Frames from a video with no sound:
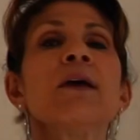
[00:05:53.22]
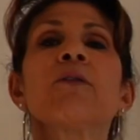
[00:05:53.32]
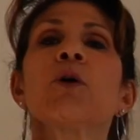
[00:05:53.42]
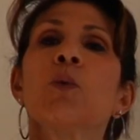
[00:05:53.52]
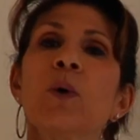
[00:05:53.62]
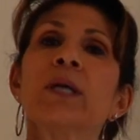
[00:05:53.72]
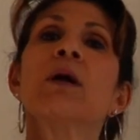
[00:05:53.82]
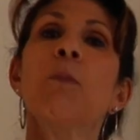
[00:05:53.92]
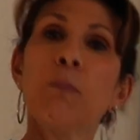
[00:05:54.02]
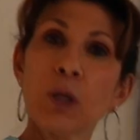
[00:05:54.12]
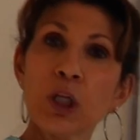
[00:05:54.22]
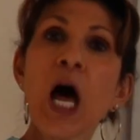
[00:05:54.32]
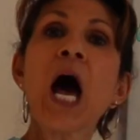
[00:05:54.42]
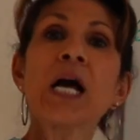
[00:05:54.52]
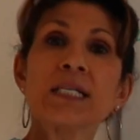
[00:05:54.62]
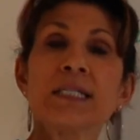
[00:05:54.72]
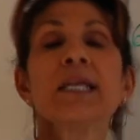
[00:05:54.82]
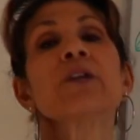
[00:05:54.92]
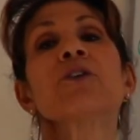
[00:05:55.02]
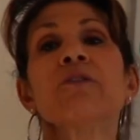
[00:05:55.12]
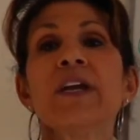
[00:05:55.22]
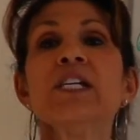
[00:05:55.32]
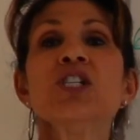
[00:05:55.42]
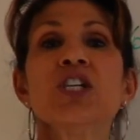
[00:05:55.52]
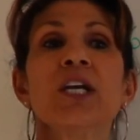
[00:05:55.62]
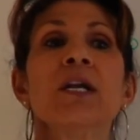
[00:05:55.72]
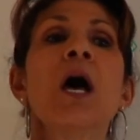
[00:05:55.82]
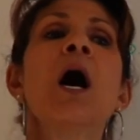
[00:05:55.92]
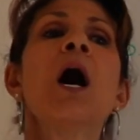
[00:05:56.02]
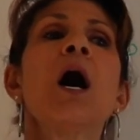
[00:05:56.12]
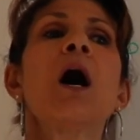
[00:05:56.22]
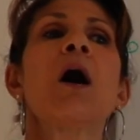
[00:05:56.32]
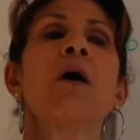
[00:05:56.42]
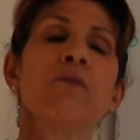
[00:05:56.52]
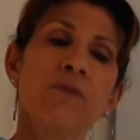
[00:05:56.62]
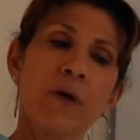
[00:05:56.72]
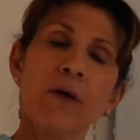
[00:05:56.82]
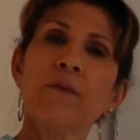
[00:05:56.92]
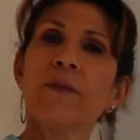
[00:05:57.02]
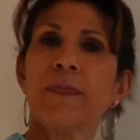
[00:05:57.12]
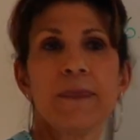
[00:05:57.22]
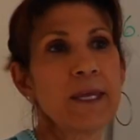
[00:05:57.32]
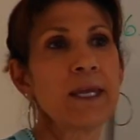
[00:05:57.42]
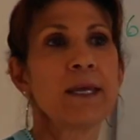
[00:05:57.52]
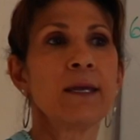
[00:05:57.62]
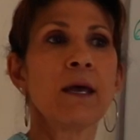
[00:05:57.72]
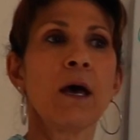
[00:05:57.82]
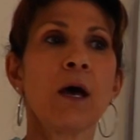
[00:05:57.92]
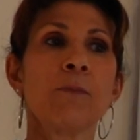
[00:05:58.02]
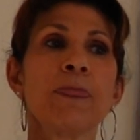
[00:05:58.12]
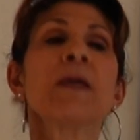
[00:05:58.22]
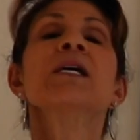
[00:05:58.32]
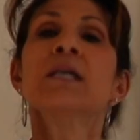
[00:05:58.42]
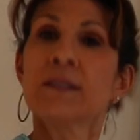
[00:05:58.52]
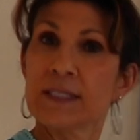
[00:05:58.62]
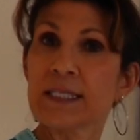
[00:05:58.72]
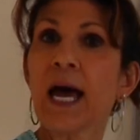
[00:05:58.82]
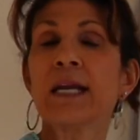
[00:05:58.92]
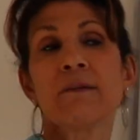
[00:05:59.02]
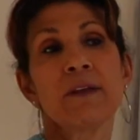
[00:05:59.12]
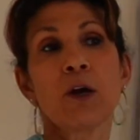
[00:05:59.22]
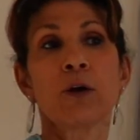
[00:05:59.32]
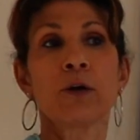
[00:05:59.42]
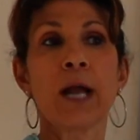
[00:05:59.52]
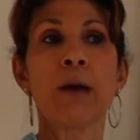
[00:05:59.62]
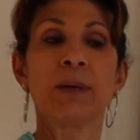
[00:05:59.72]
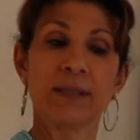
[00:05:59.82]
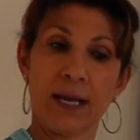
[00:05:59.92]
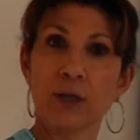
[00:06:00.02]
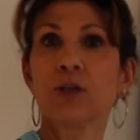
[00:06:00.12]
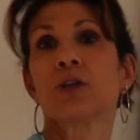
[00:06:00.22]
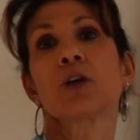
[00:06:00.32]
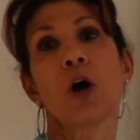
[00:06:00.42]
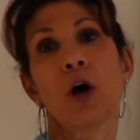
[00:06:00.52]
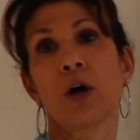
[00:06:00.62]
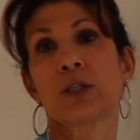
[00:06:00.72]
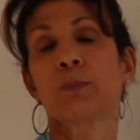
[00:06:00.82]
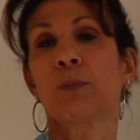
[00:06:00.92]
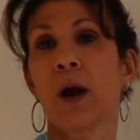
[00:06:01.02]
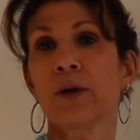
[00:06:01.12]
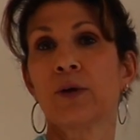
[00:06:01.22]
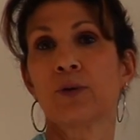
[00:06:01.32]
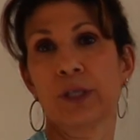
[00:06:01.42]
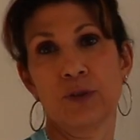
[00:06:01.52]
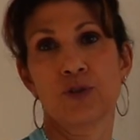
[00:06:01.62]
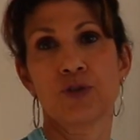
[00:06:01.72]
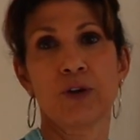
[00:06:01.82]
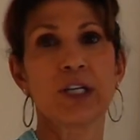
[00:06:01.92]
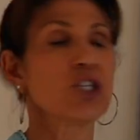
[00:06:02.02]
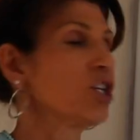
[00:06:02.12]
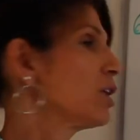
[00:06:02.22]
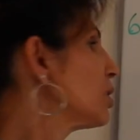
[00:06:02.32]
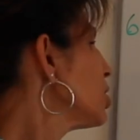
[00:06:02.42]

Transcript: the other one blocks innervation of the um, side of the autonomic that could cause bronchoconstriction.